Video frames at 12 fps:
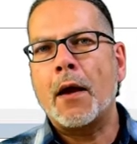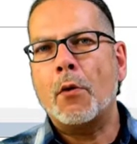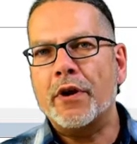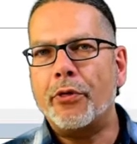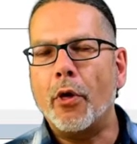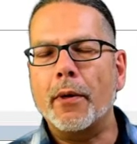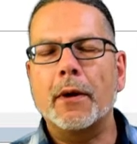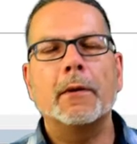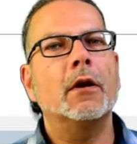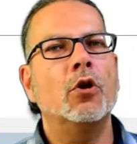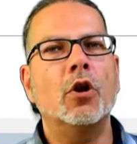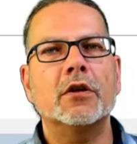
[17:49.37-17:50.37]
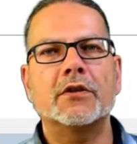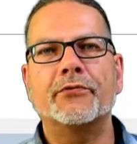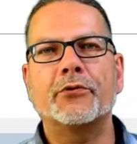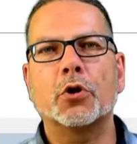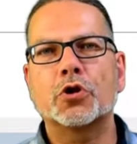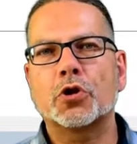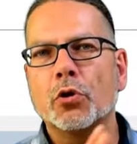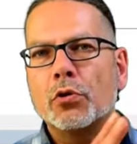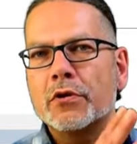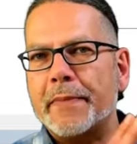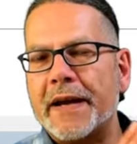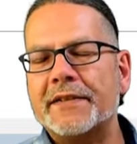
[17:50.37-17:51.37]
with lots of
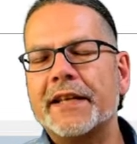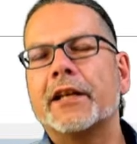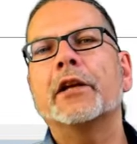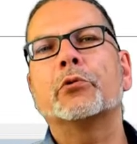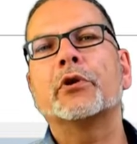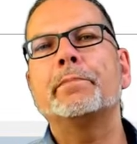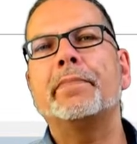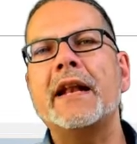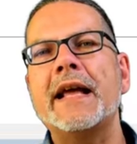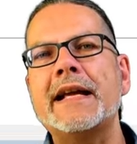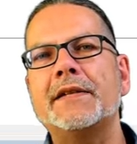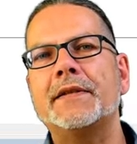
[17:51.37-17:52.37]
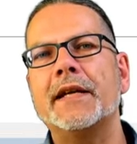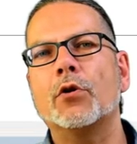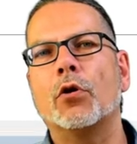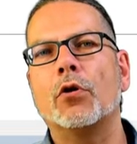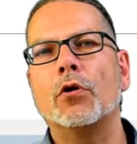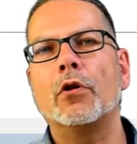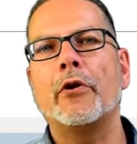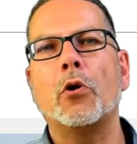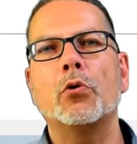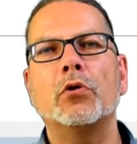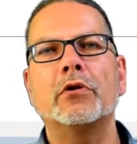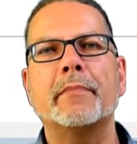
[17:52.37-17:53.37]
controls, basically replacing all the
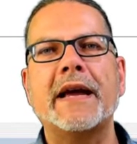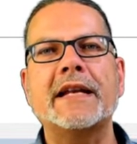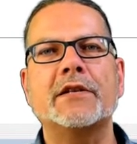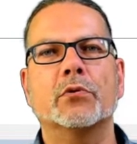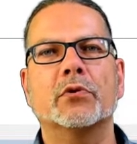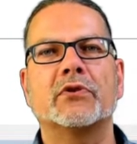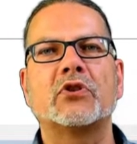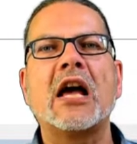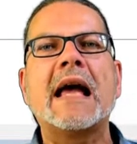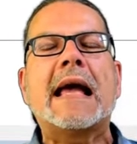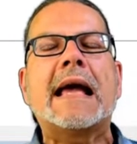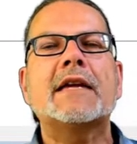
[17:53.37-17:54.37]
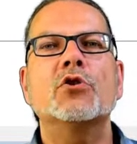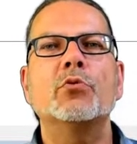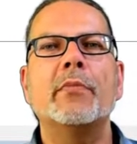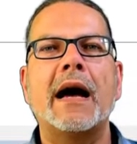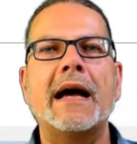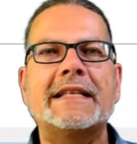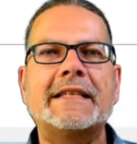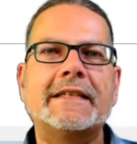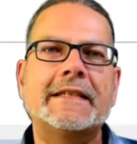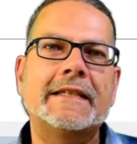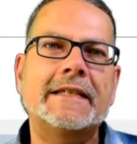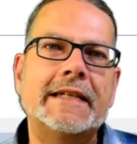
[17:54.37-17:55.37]
old menus, you might
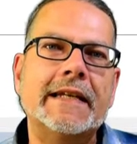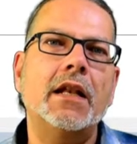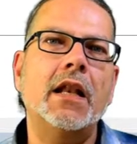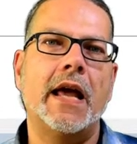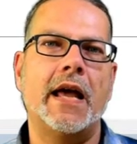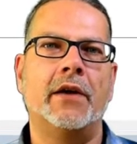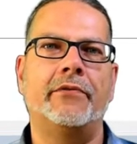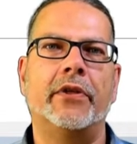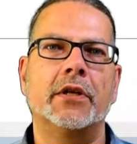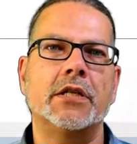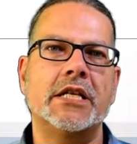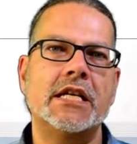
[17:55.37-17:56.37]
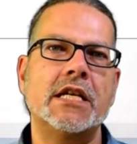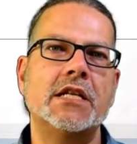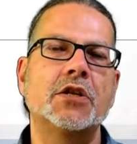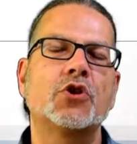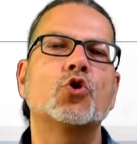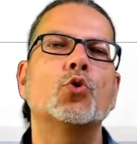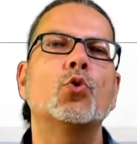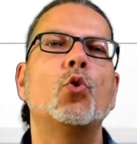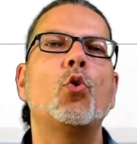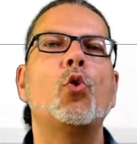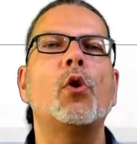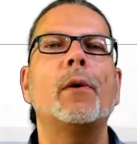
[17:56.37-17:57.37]
still have the need
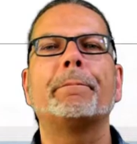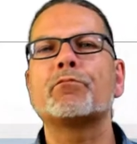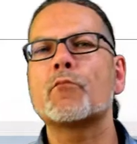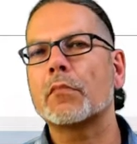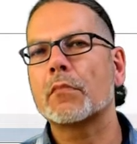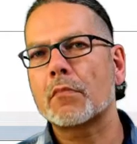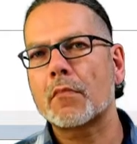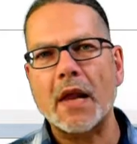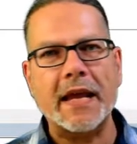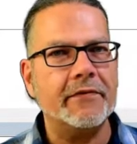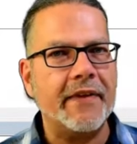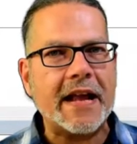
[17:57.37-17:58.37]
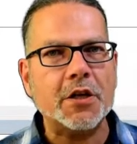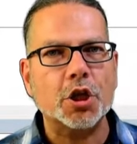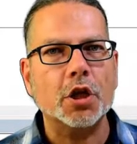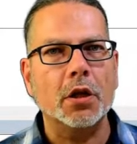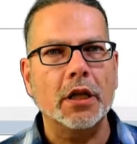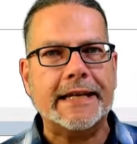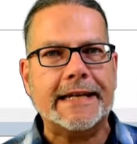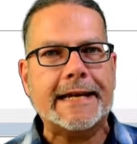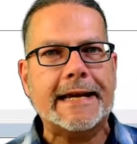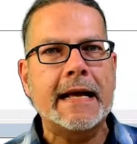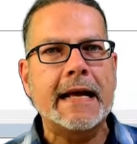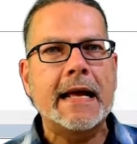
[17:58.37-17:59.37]
to
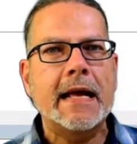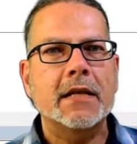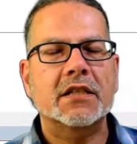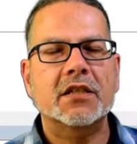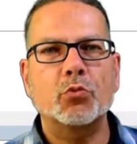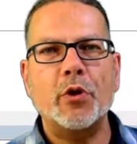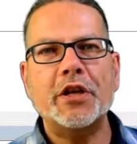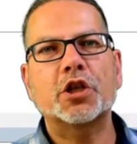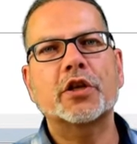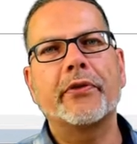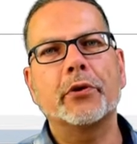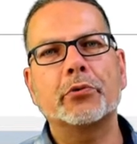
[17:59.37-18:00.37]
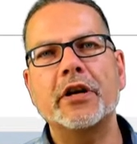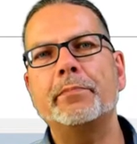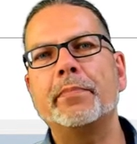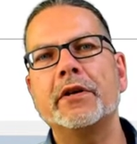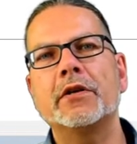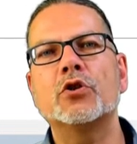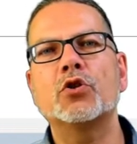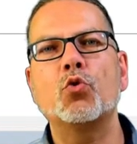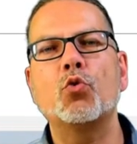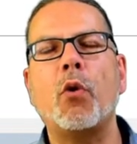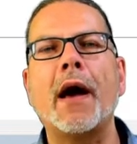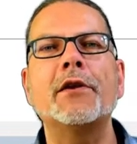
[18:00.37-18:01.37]
eventually switch the ribbon
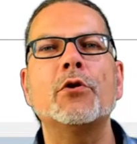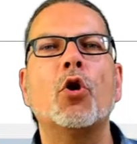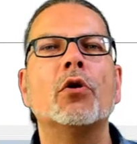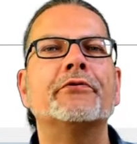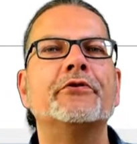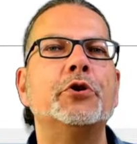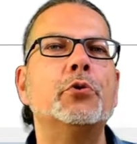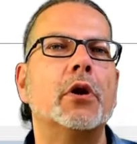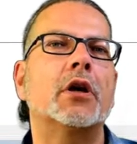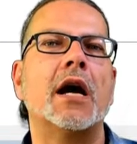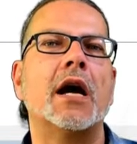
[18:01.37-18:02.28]
to one of your